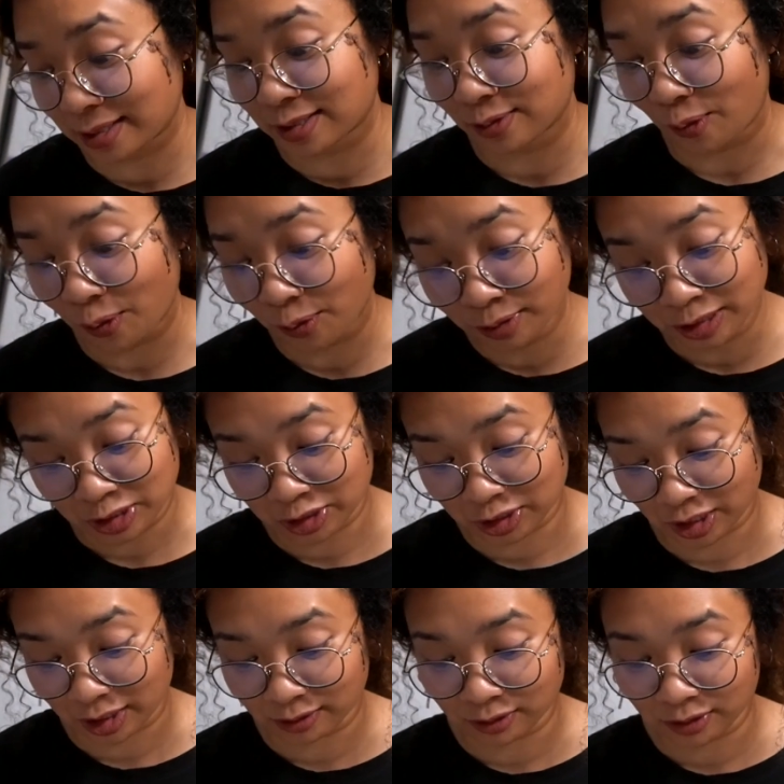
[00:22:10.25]
So holy
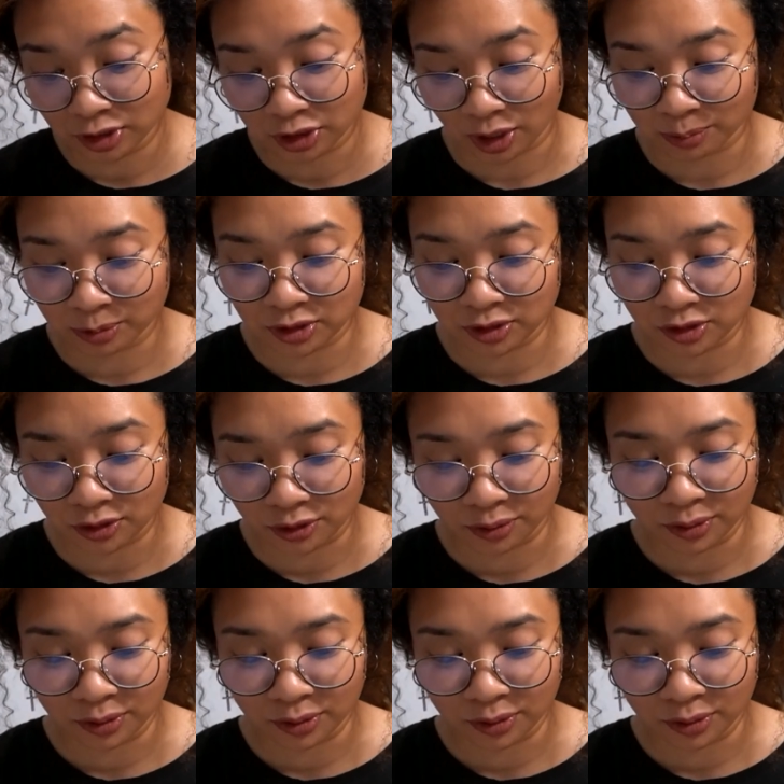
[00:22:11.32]
shit, good job to you.